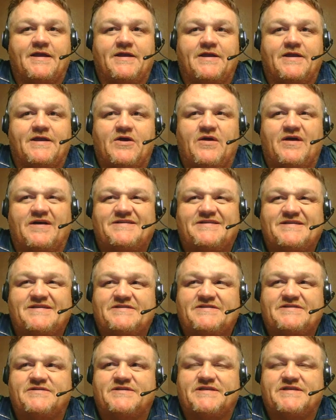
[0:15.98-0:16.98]
You know, I
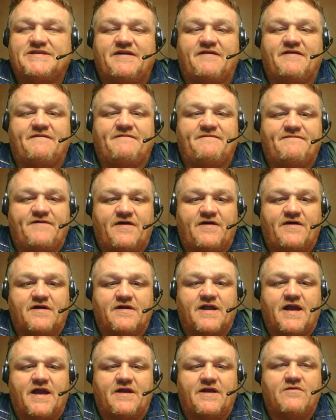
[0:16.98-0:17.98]
just was in a
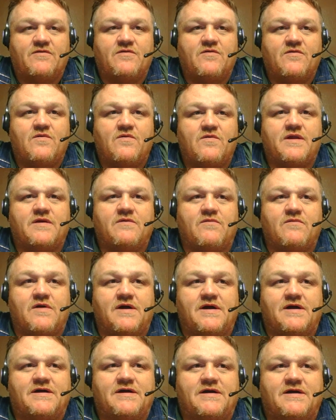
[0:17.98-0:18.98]
funk. I don't know what it
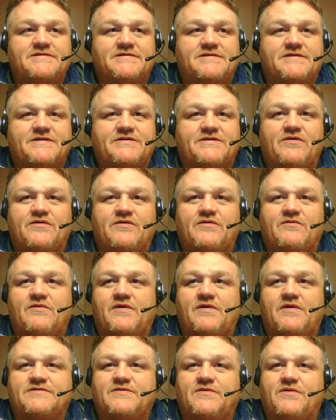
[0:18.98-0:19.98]
was, don't know
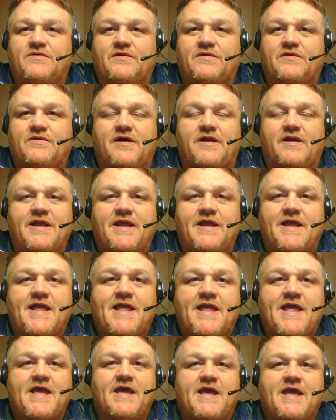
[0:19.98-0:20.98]
what was going on.
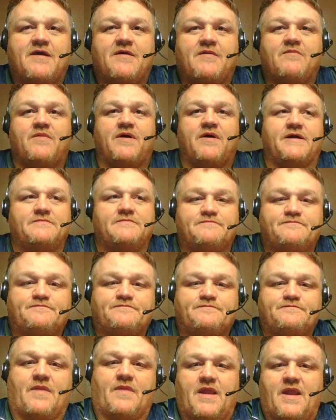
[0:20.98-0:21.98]
But
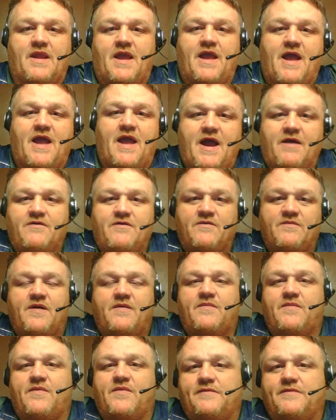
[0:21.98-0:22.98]
I
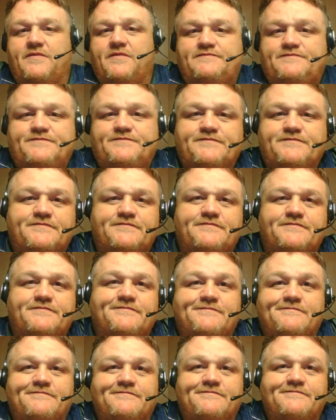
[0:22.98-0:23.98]
remember,
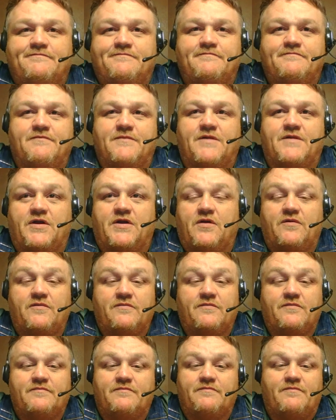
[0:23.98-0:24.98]
you
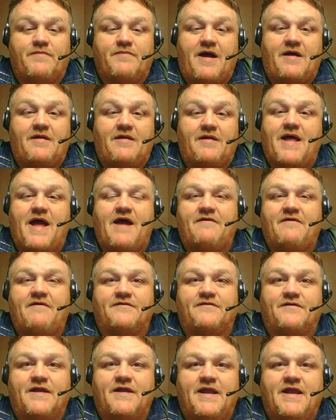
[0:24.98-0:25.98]
know, about
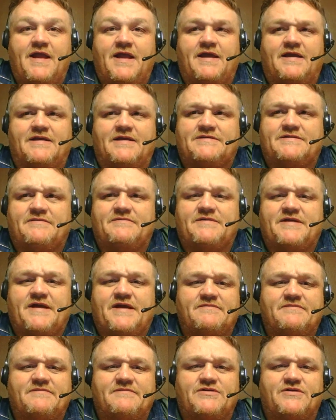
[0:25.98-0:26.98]
laughter. And
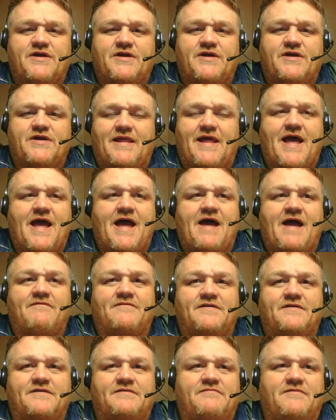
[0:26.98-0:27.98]
sometimes you got to laugh
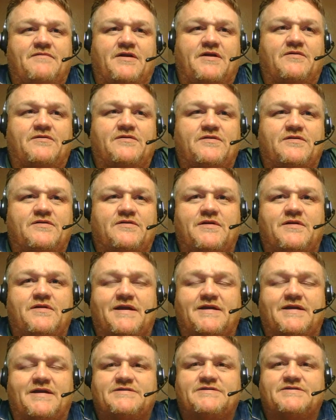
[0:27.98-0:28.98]
to, you know, do
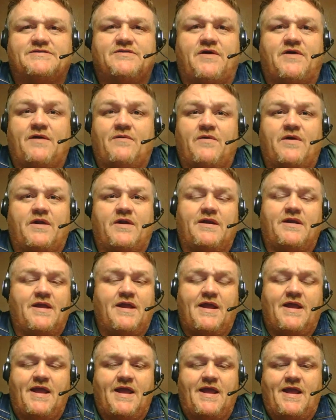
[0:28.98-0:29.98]
things. And so I went in,
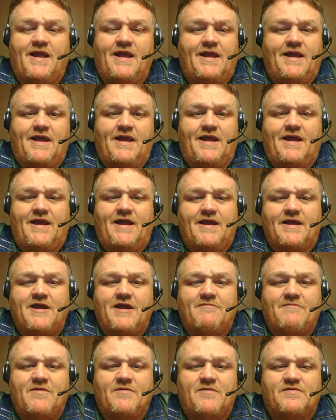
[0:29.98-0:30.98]
and I
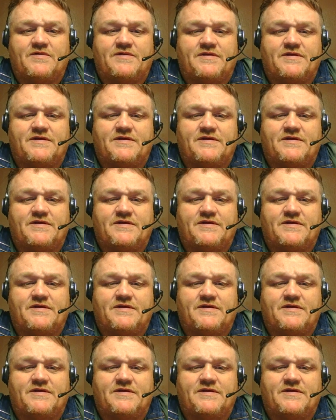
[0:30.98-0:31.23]
come up.